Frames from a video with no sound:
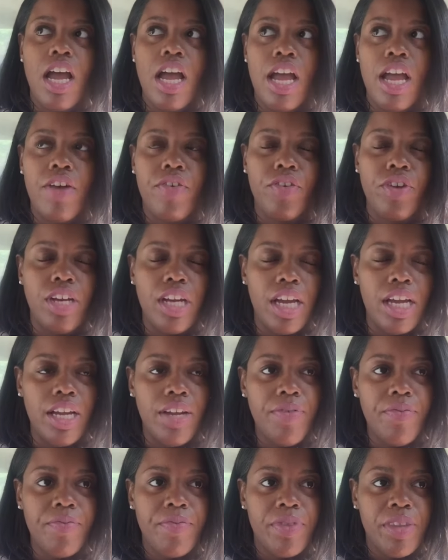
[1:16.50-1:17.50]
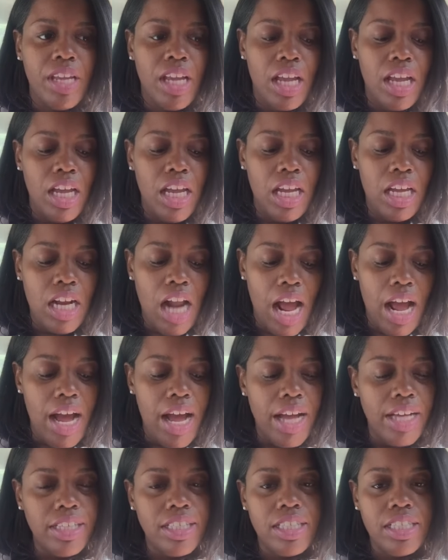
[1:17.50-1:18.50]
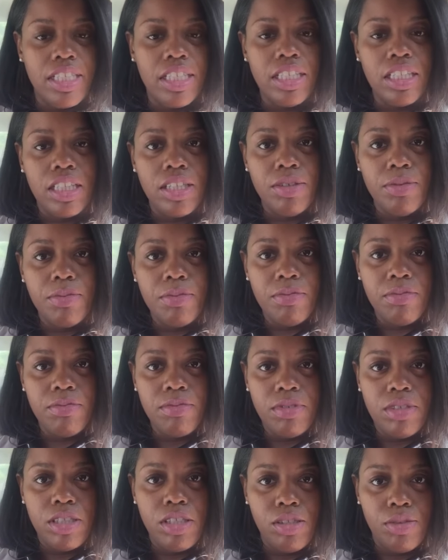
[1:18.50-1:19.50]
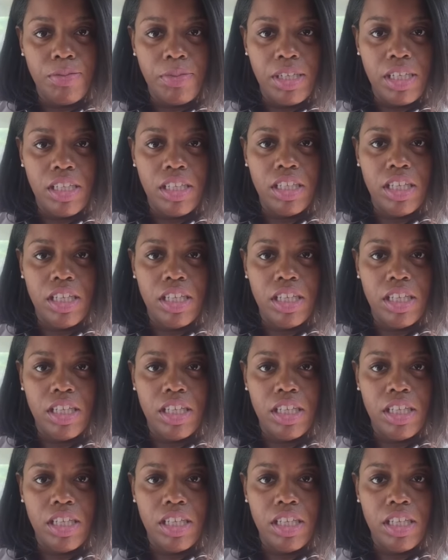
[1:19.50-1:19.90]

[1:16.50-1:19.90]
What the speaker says: every day, and I stick them to me.